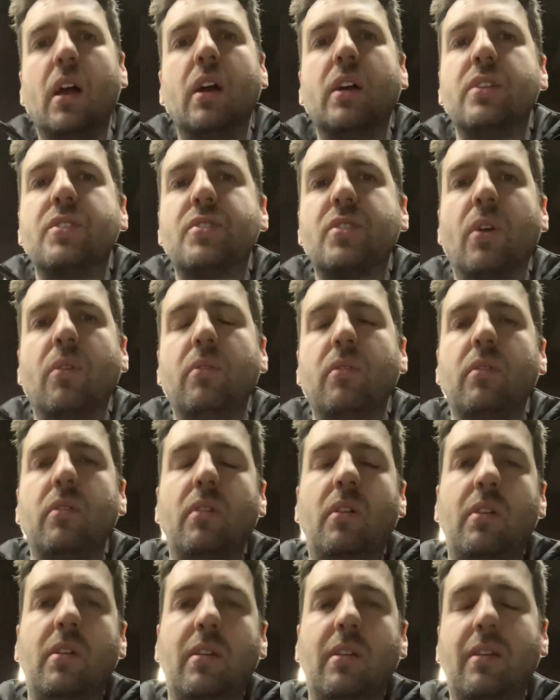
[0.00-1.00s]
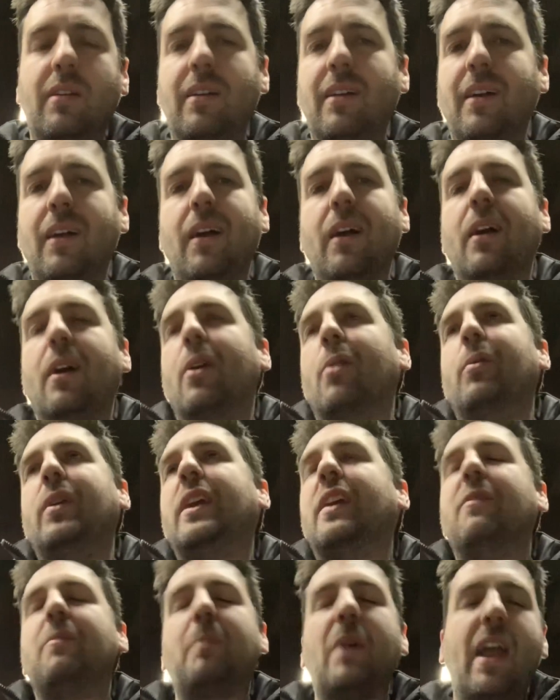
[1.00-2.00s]
So we
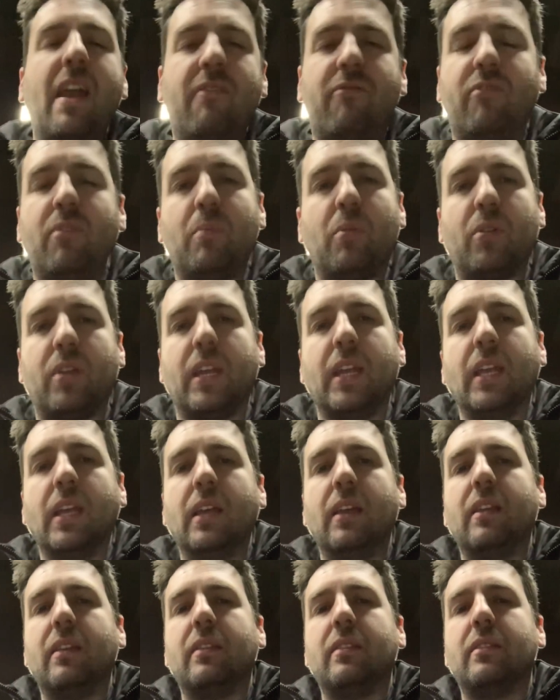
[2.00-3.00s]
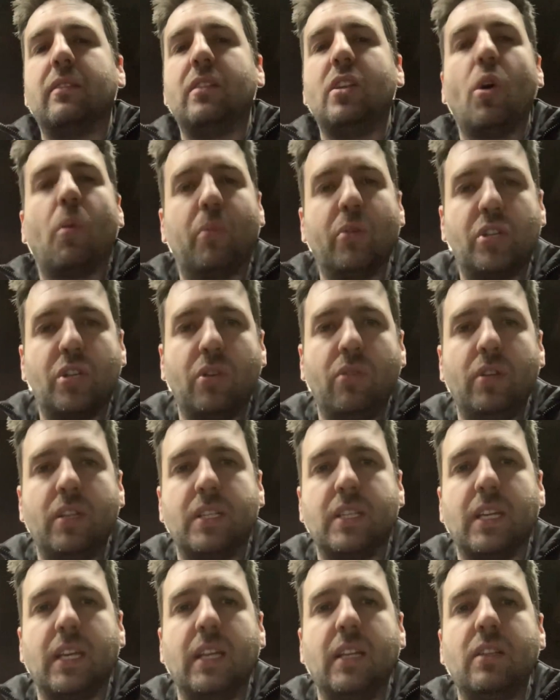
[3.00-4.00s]
give everybody the
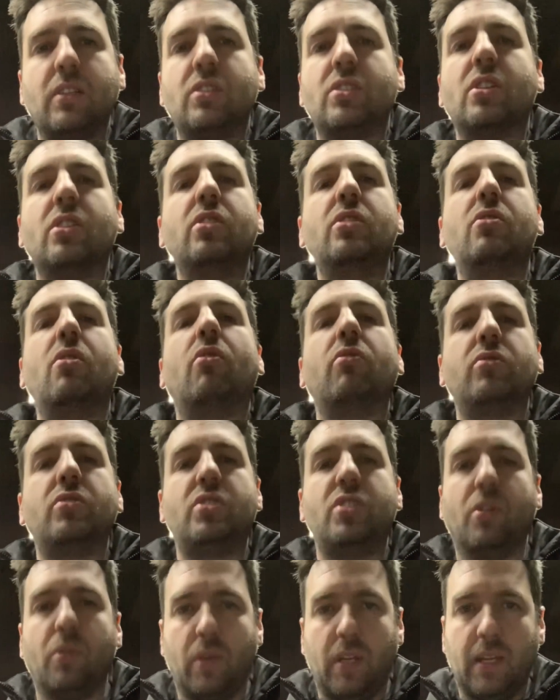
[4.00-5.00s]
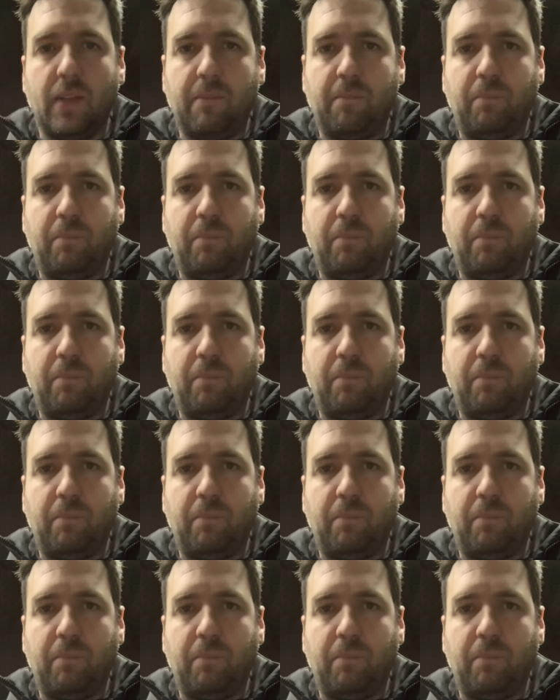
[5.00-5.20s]
opportunity to not do it.